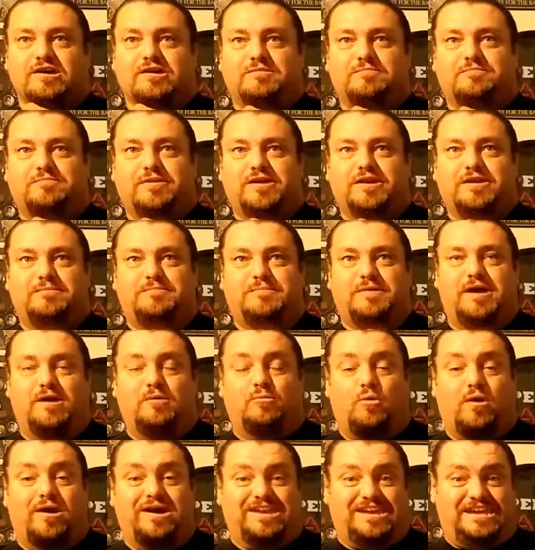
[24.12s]
played by
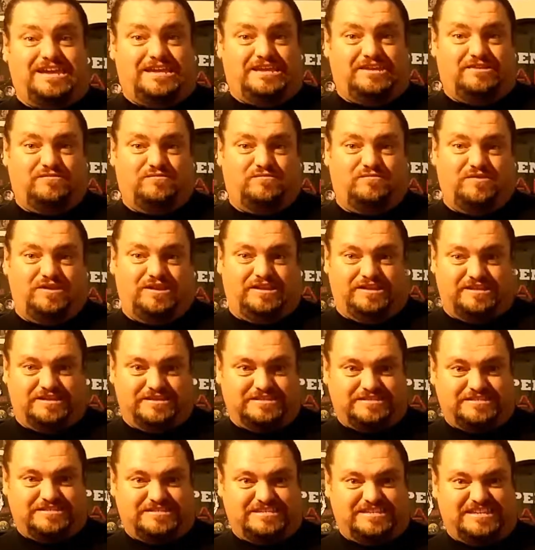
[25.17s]
Joaquin
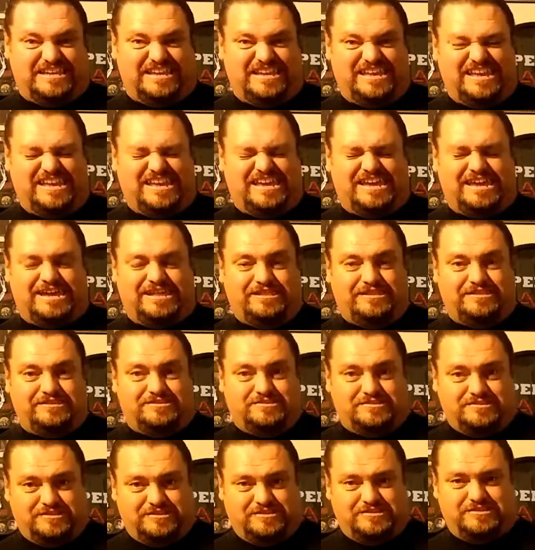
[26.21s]
Phoenix. And this
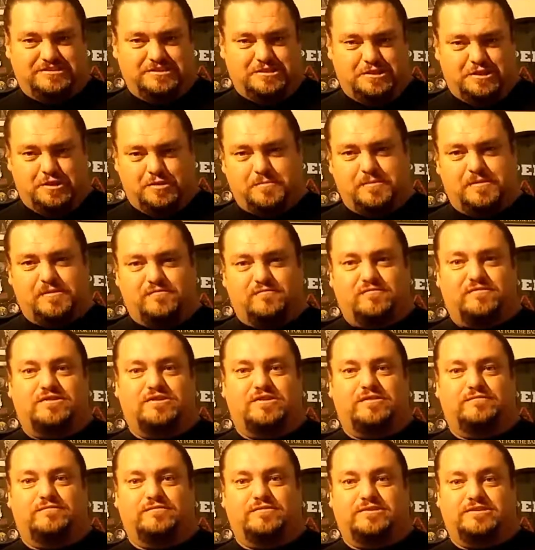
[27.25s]
is a little bit of a
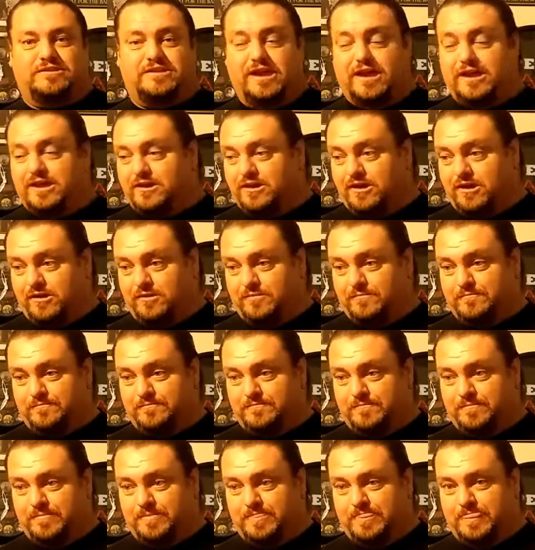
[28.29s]
different take on him,
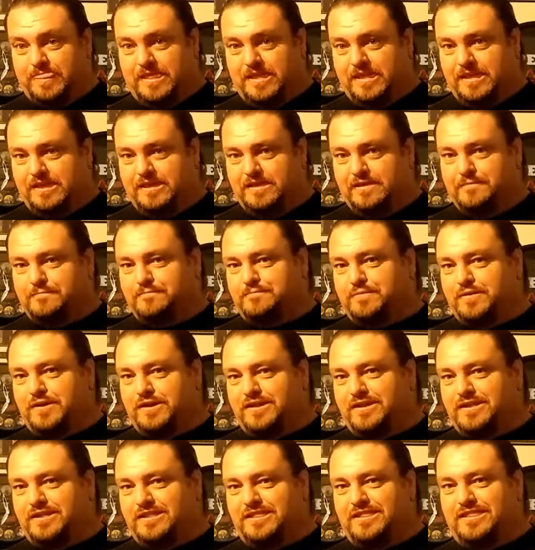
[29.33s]

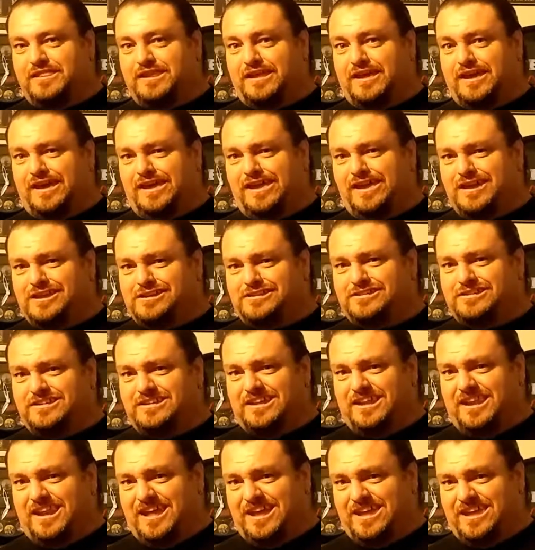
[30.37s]
but I actually
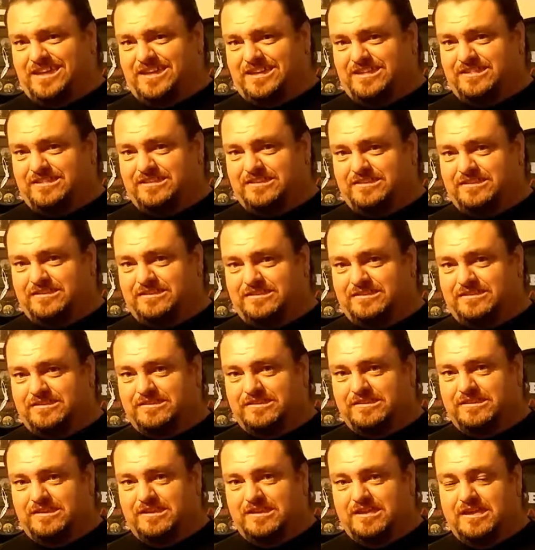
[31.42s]
like it.
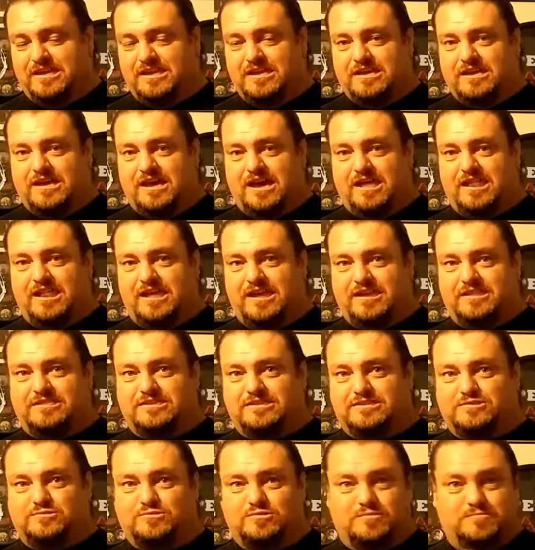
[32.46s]
I like
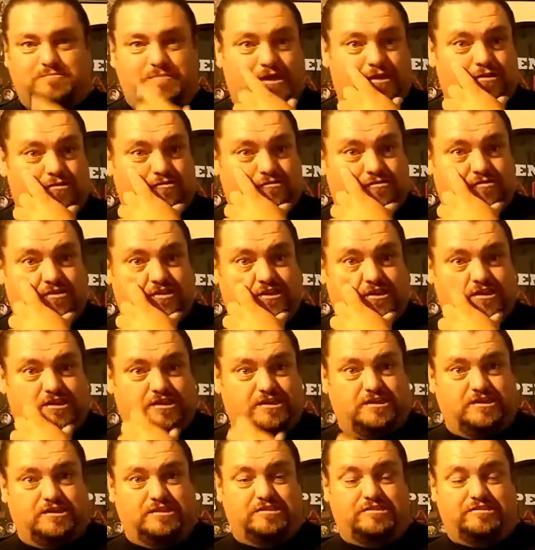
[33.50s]
this one better
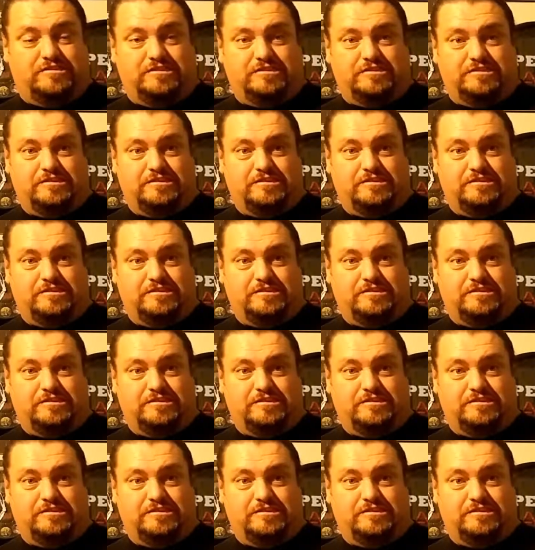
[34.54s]
than